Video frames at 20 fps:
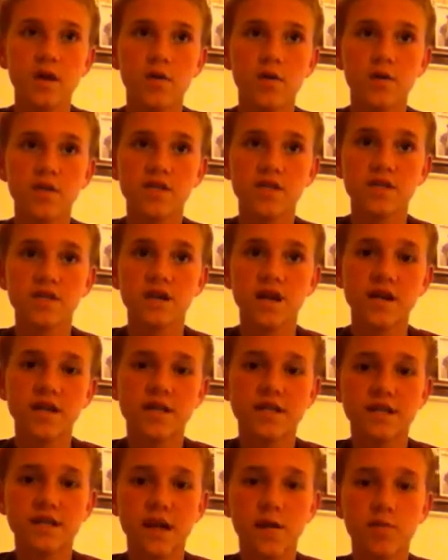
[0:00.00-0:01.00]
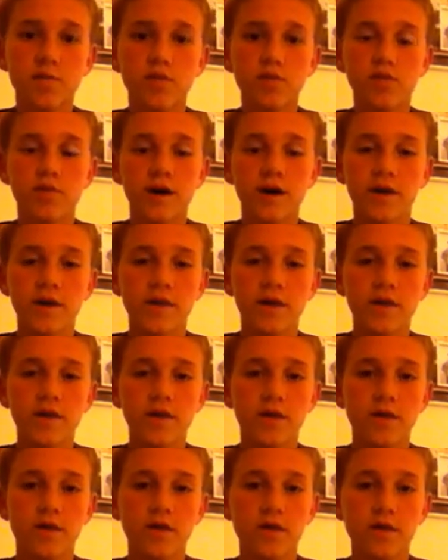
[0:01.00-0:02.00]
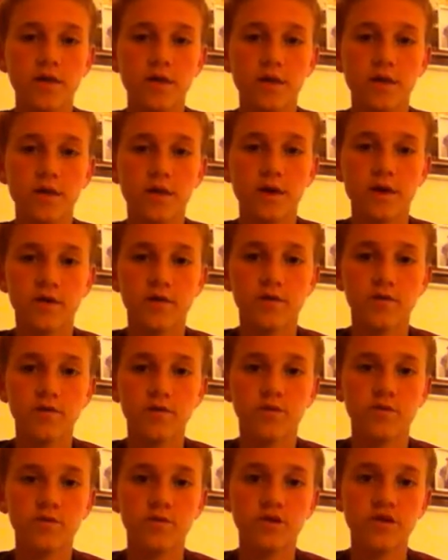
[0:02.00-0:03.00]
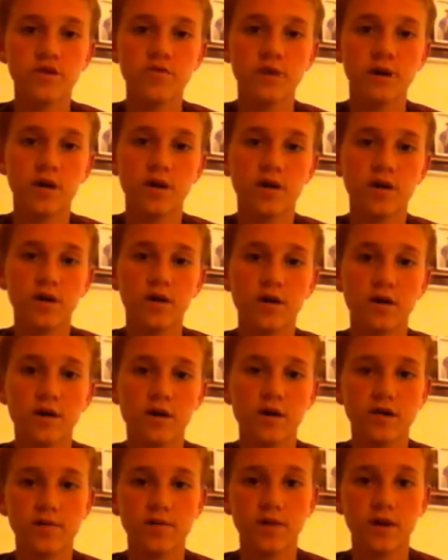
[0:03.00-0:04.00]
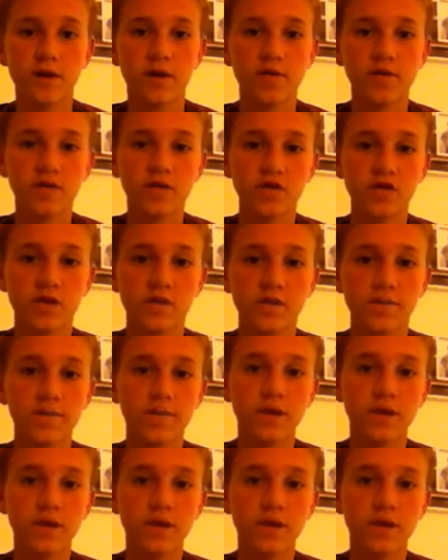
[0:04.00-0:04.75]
which is kind of stapled by the thought of pre-spawn and spawning fishing.